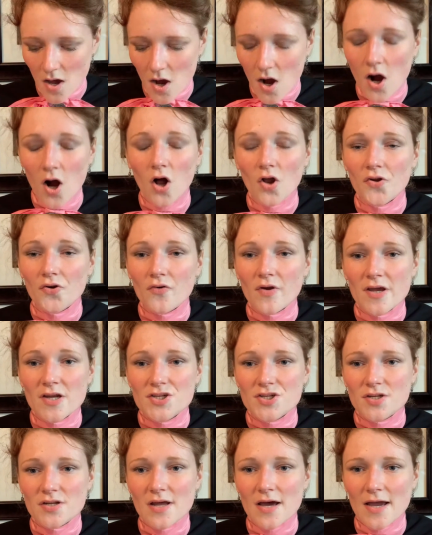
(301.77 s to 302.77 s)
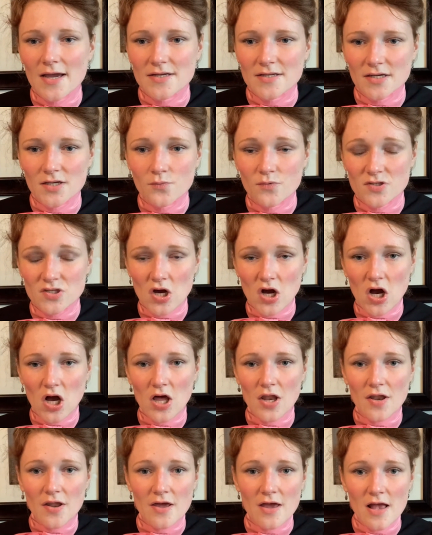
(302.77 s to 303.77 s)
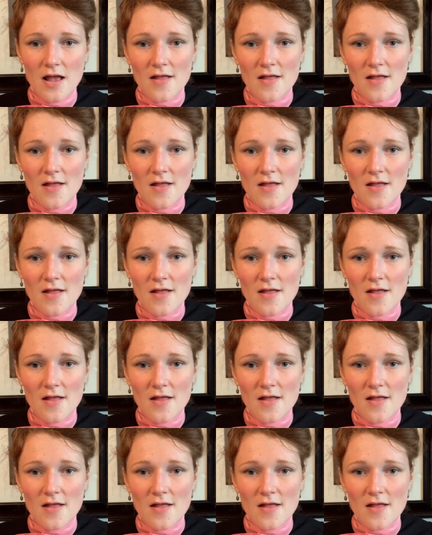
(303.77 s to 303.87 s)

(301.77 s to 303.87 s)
alteration I did was on